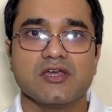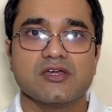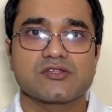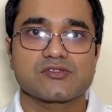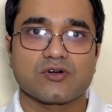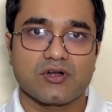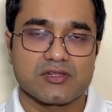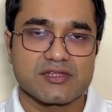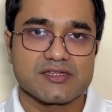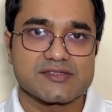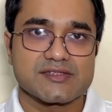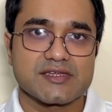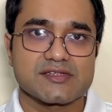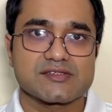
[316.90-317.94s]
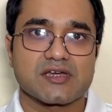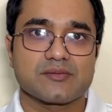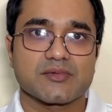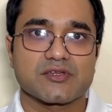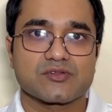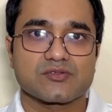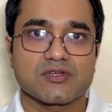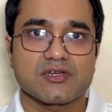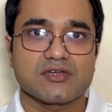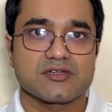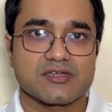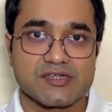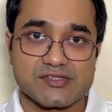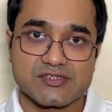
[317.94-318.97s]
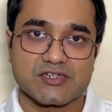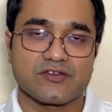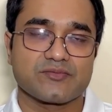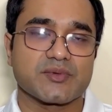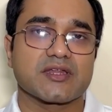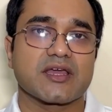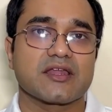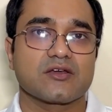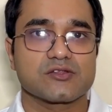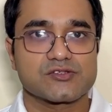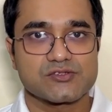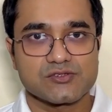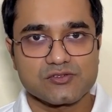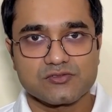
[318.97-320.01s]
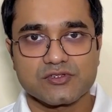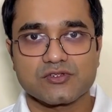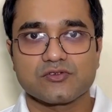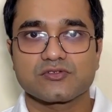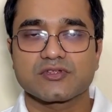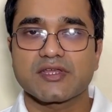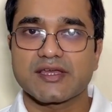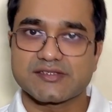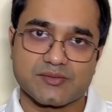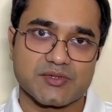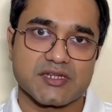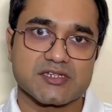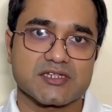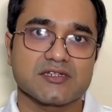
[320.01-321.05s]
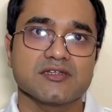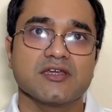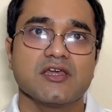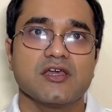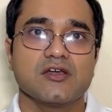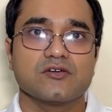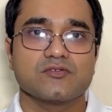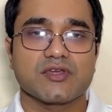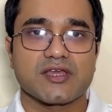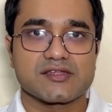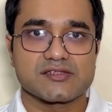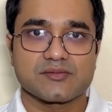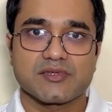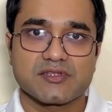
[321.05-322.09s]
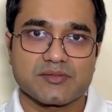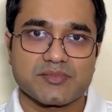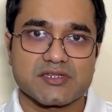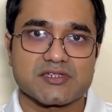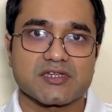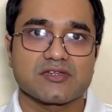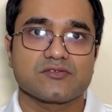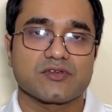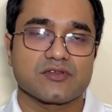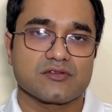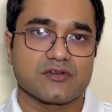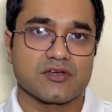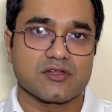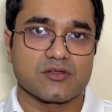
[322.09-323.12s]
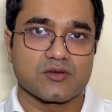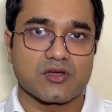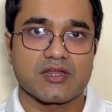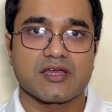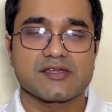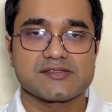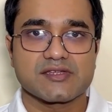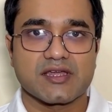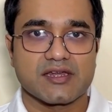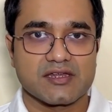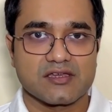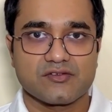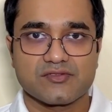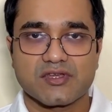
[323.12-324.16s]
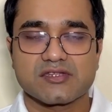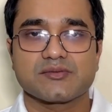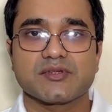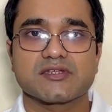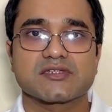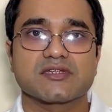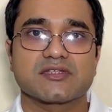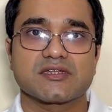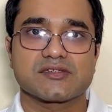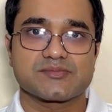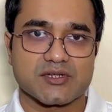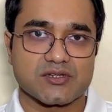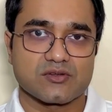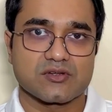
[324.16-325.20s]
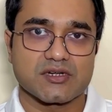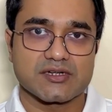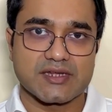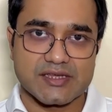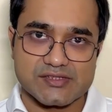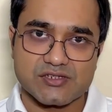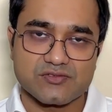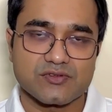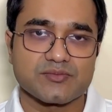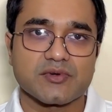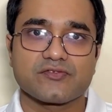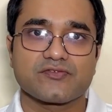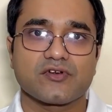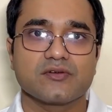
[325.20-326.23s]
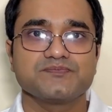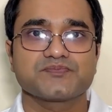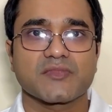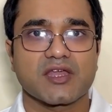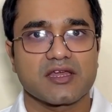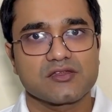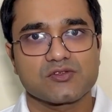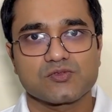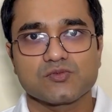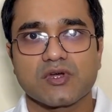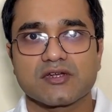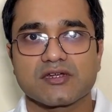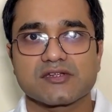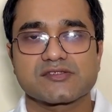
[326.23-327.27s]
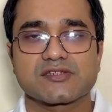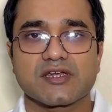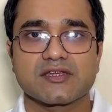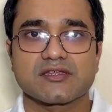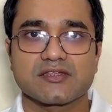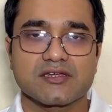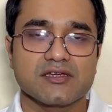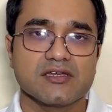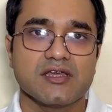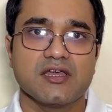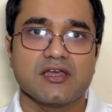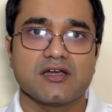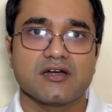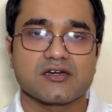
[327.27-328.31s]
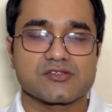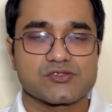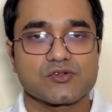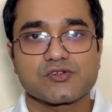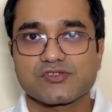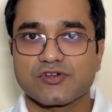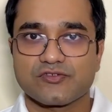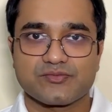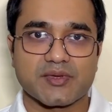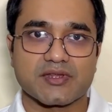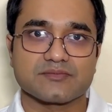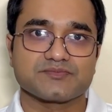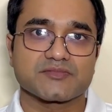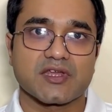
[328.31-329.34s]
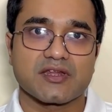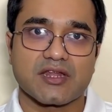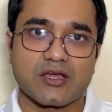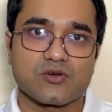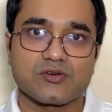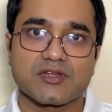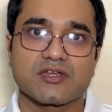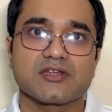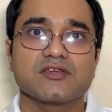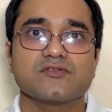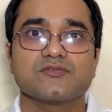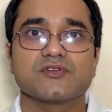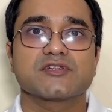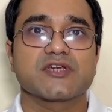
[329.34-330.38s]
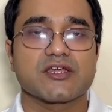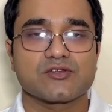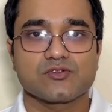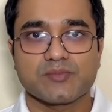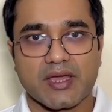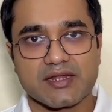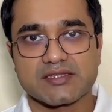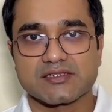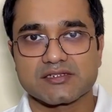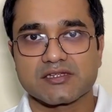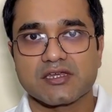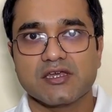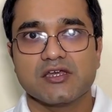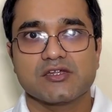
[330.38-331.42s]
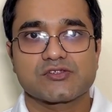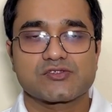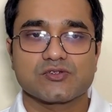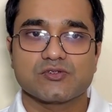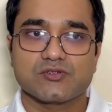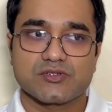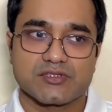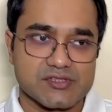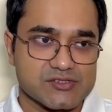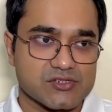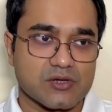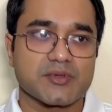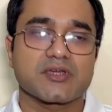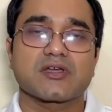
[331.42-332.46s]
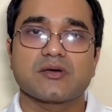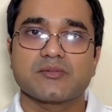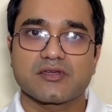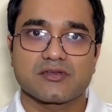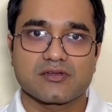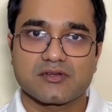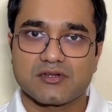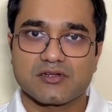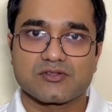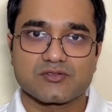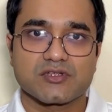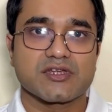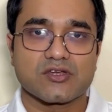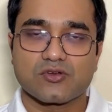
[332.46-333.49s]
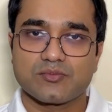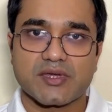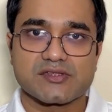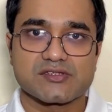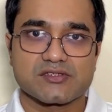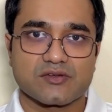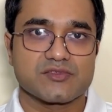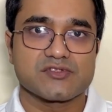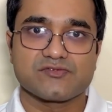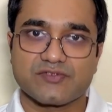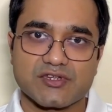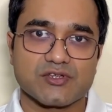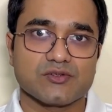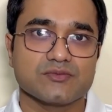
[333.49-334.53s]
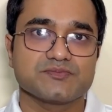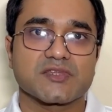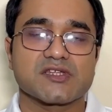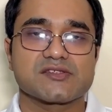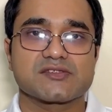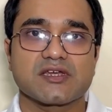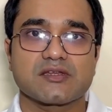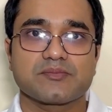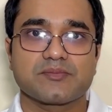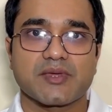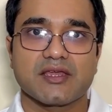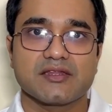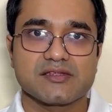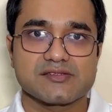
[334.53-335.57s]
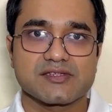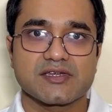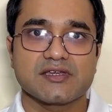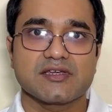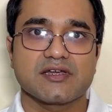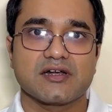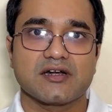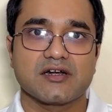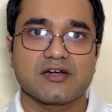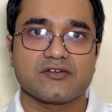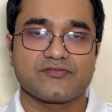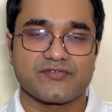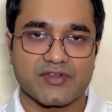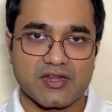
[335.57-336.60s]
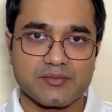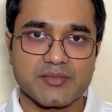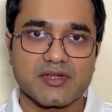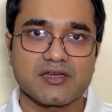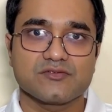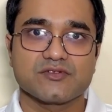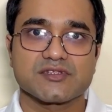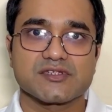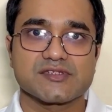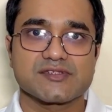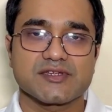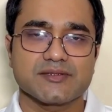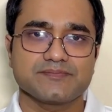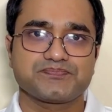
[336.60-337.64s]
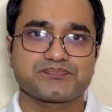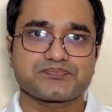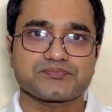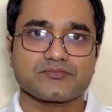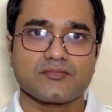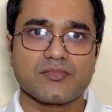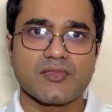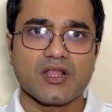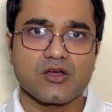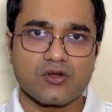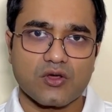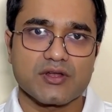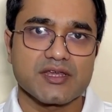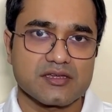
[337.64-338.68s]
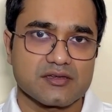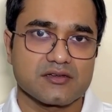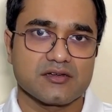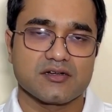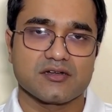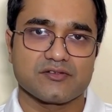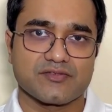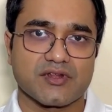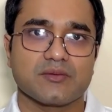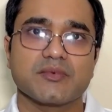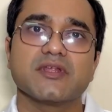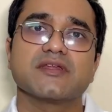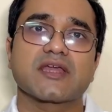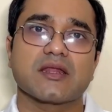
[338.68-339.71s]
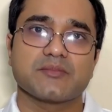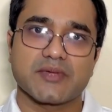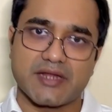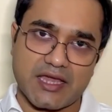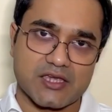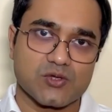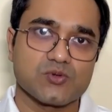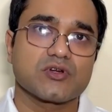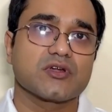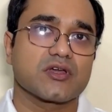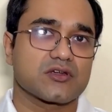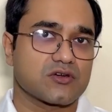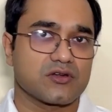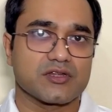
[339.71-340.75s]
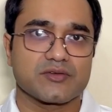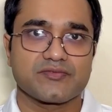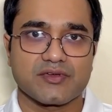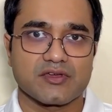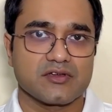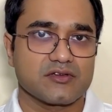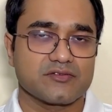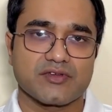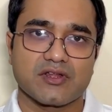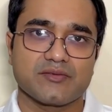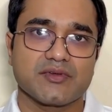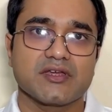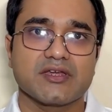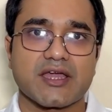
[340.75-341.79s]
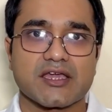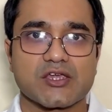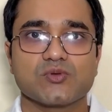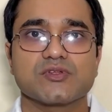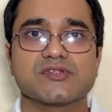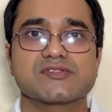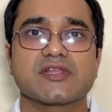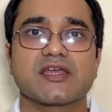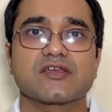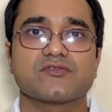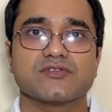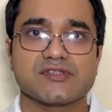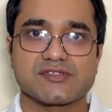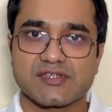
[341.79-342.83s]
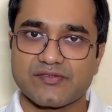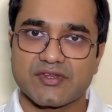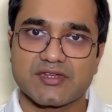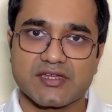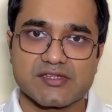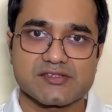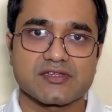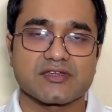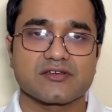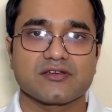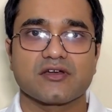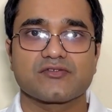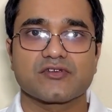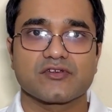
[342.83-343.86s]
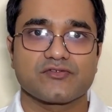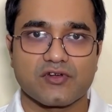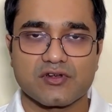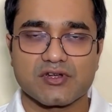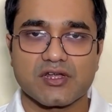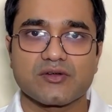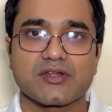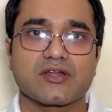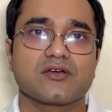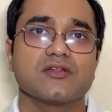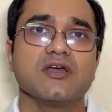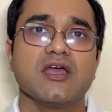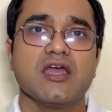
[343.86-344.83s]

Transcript: So all these things coming to the history of pain. And also we go to the examination. We examine the patient, we localize the area of the examination, there are particular tests we perform, and to understand the source of pain, and accordingly we try to manage it. So in this topic, coming to the take home message of this video is that pain is a phenomena which is a chronic phenomenon. It can be an acute or a chronic phenomena. Acute is like within 7 days after a fall down and all.